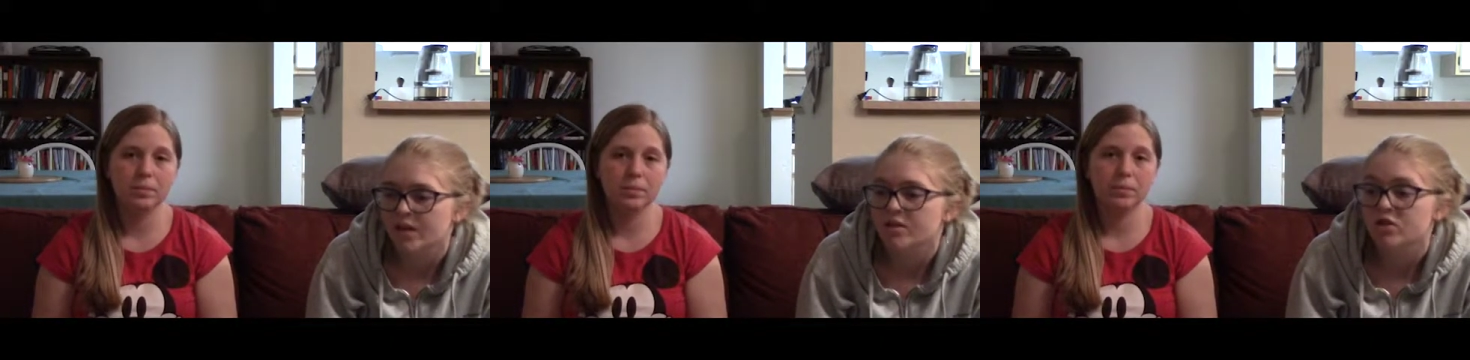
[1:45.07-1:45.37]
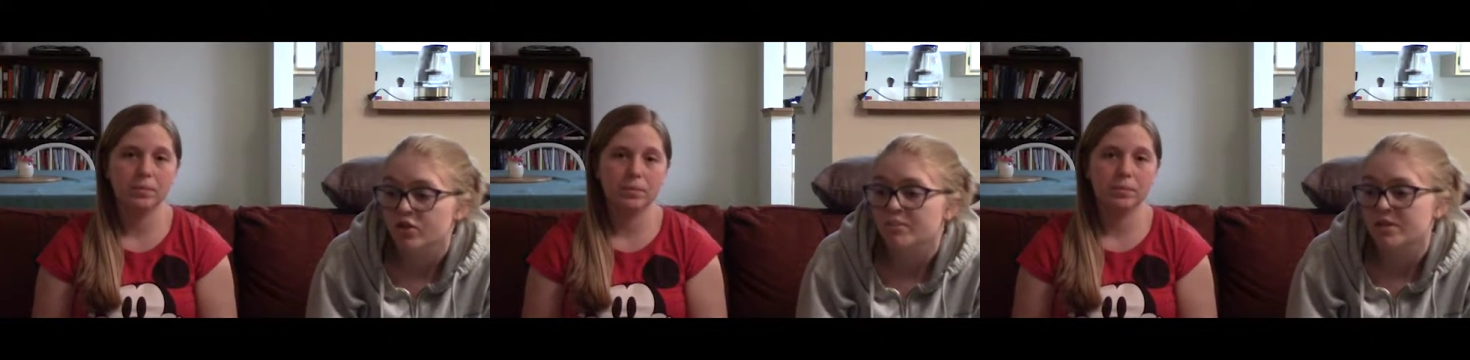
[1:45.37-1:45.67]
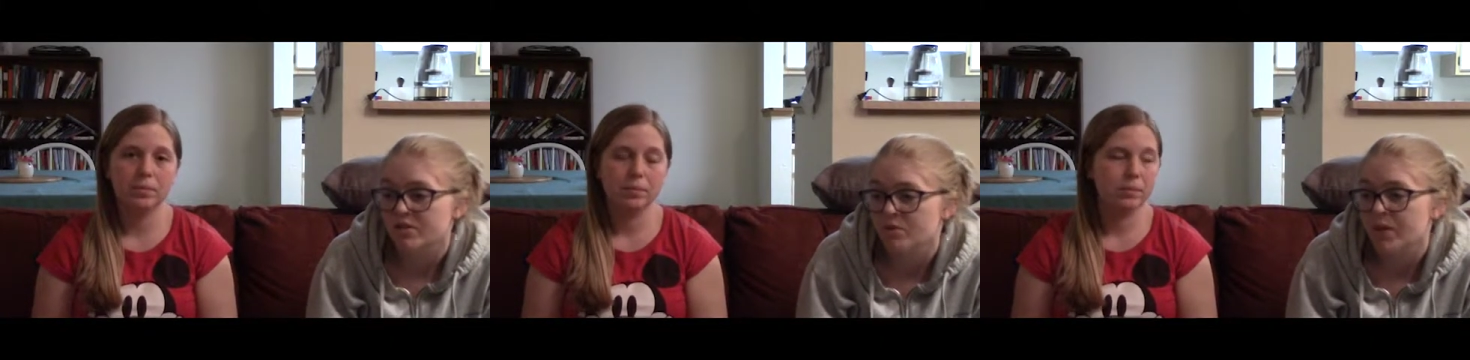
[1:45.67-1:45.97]
Speaker 1: turn
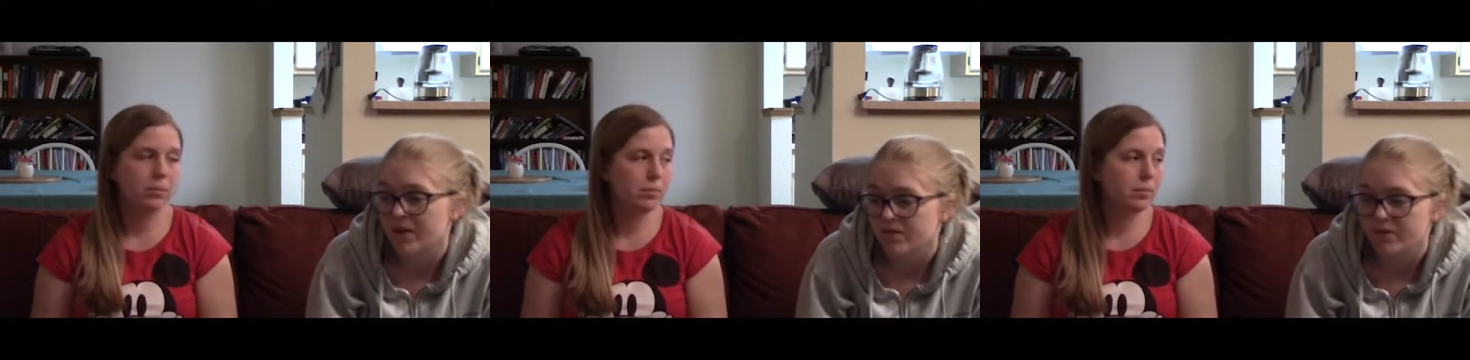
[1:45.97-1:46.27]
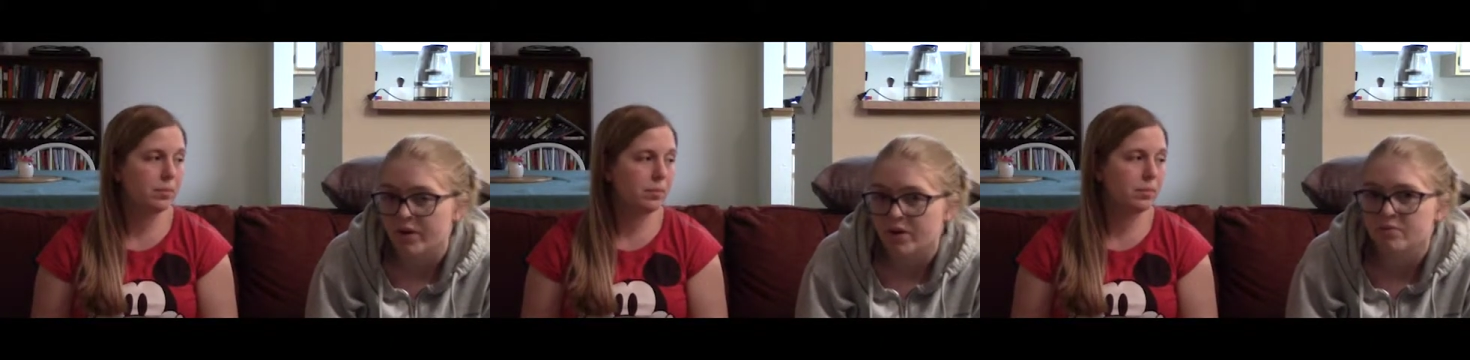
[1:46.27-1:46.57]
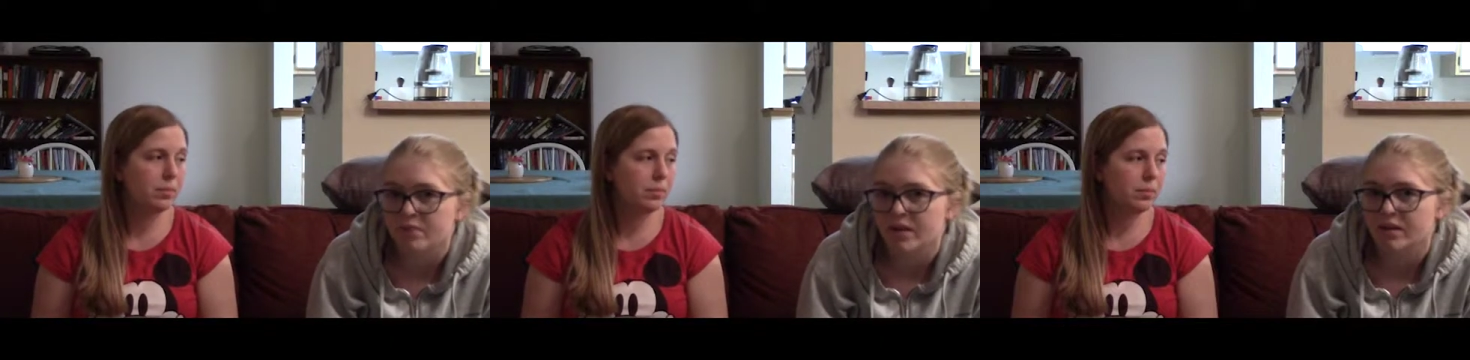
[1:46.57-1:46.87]
Mister Banks around,
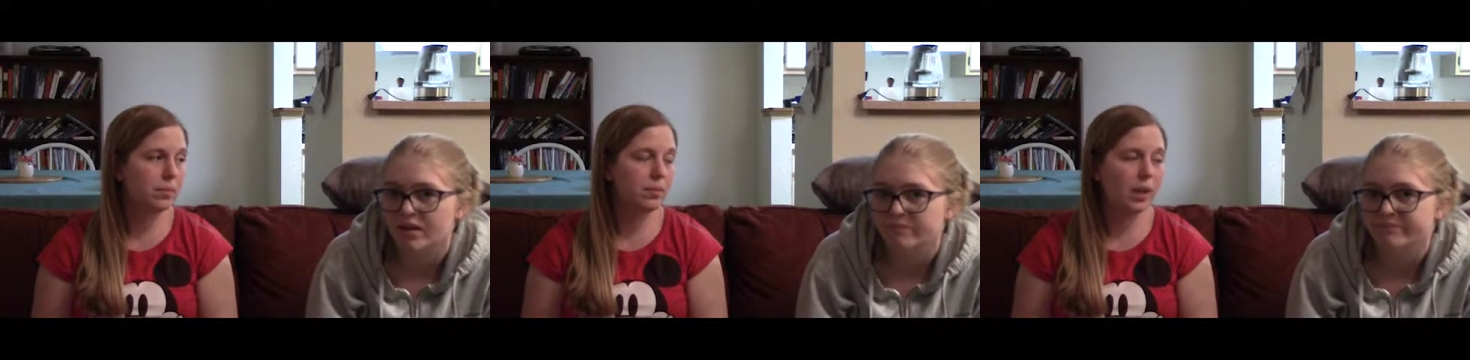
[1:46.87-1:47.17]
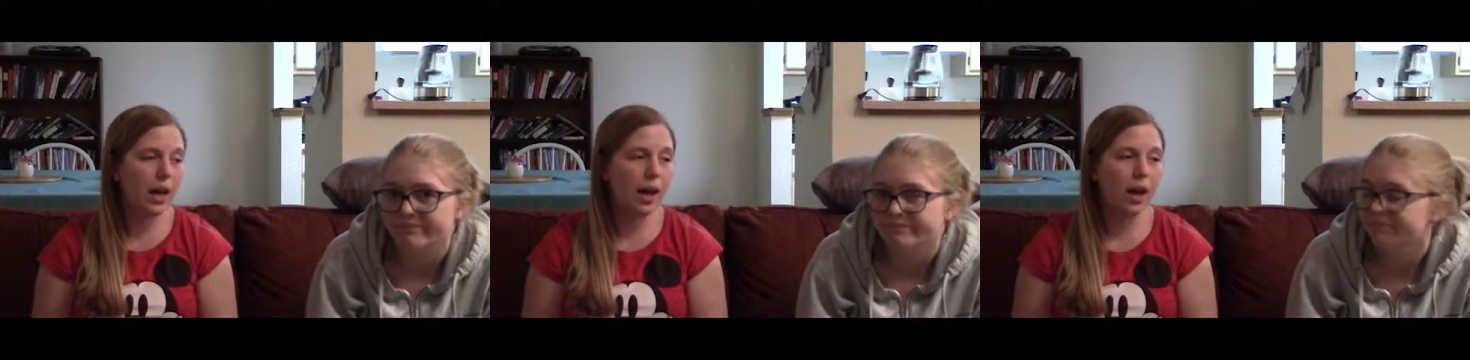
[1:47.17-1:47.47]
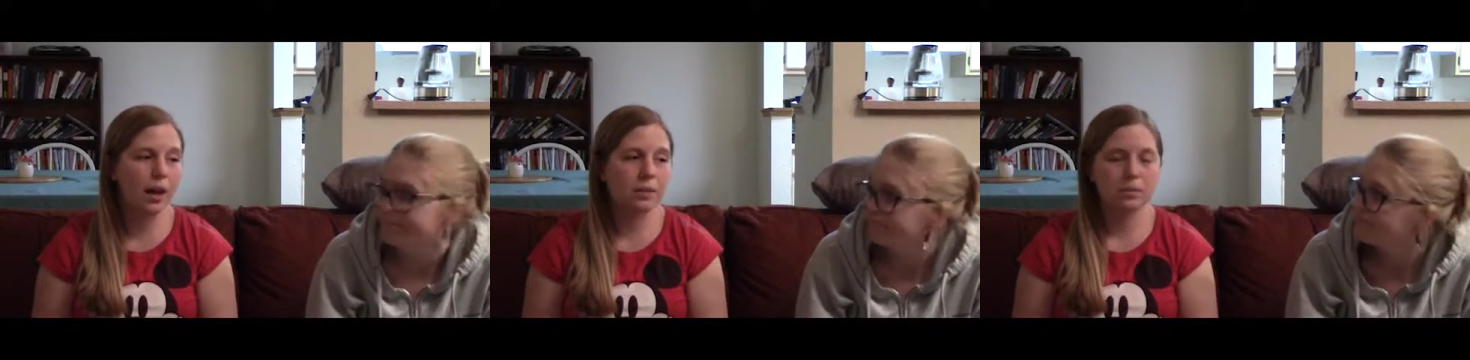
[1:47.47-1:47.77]
mainly.
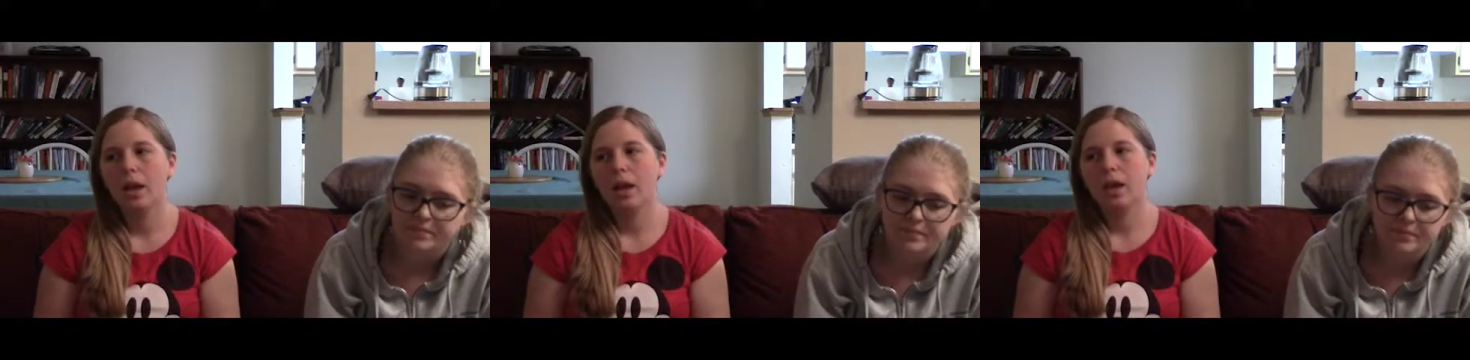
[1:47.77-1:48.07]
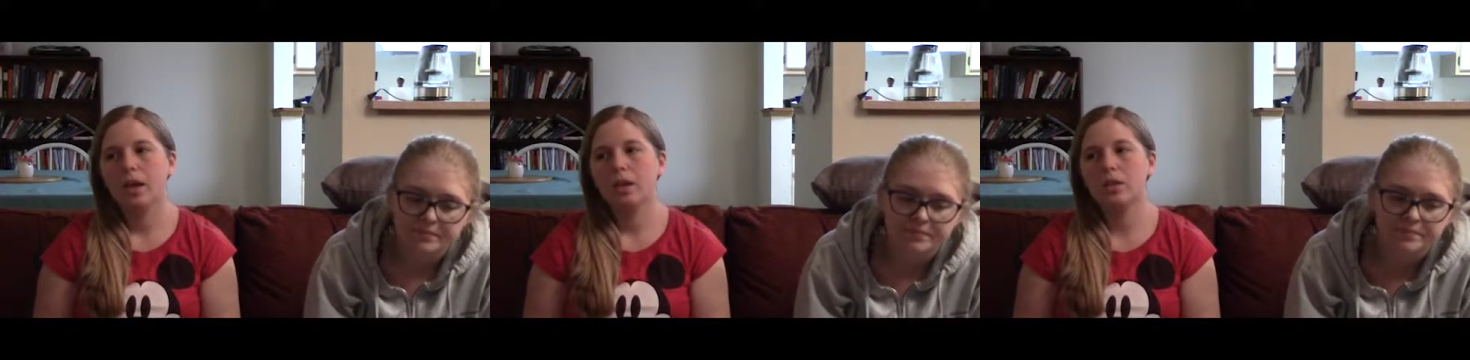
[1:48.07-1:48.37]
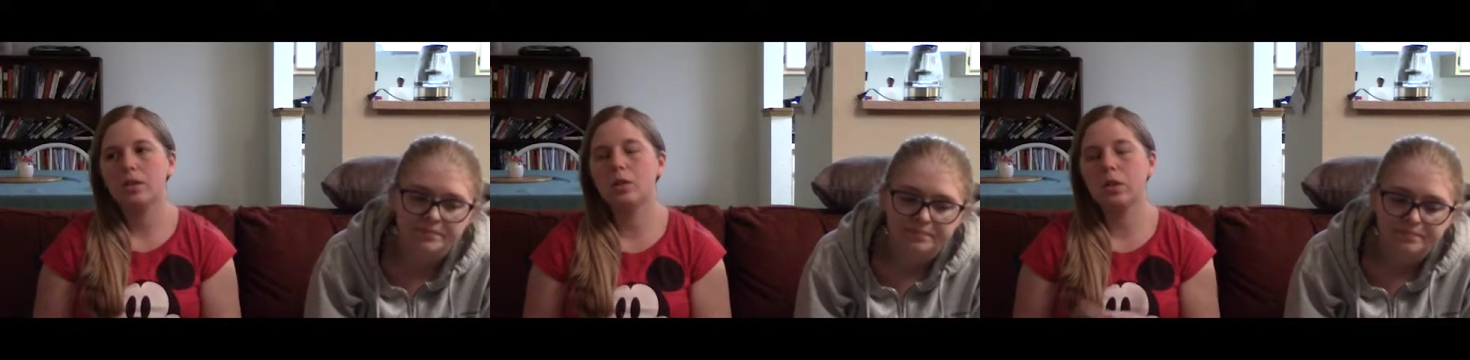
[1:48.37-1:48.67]
Speaker 2: Yeah.
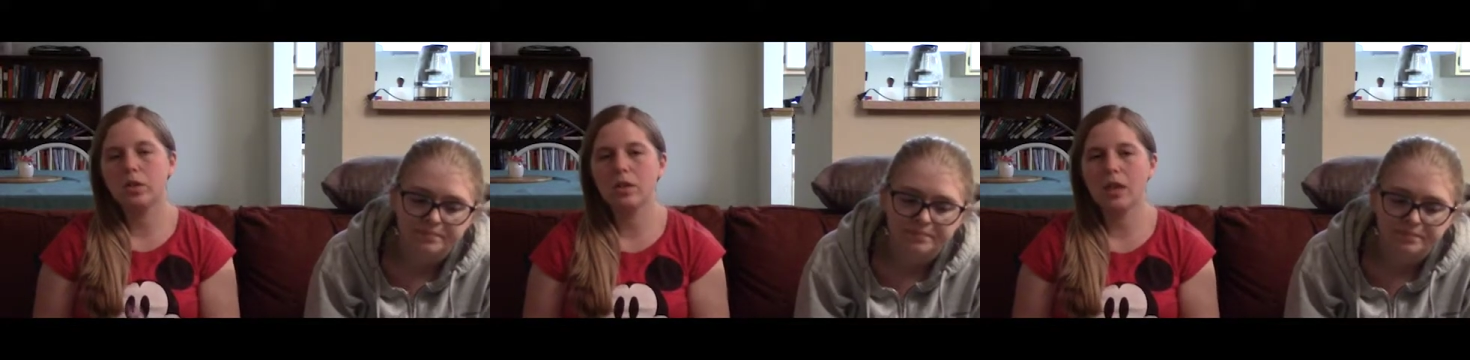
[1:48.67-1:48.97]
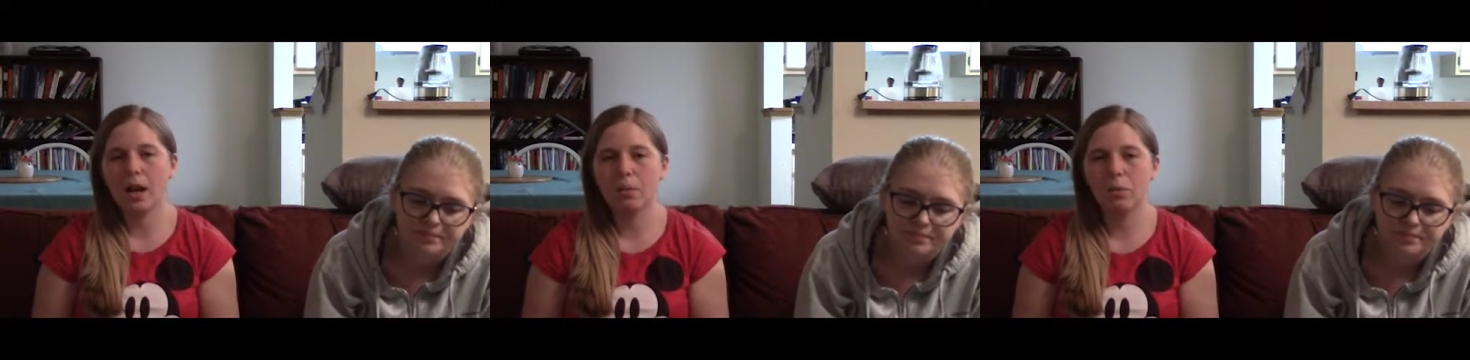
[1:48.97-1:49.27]
Because you know there's that